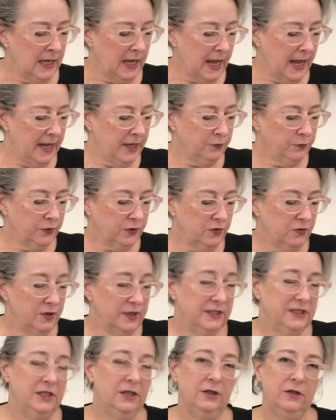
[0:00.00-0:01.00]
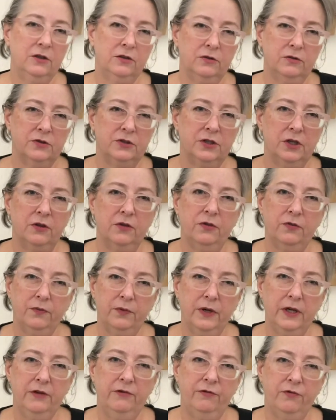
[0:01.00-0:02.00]
And we're going to use
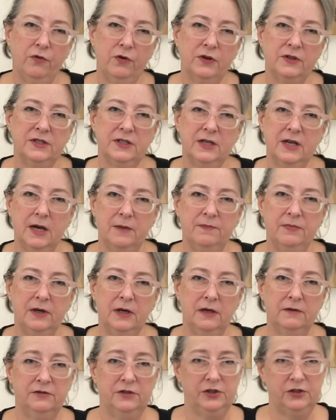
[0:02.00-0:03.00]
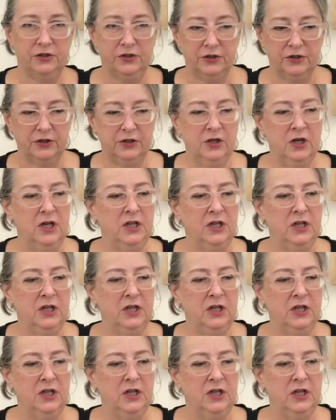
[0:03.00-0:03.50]
3/4 cup of sugar.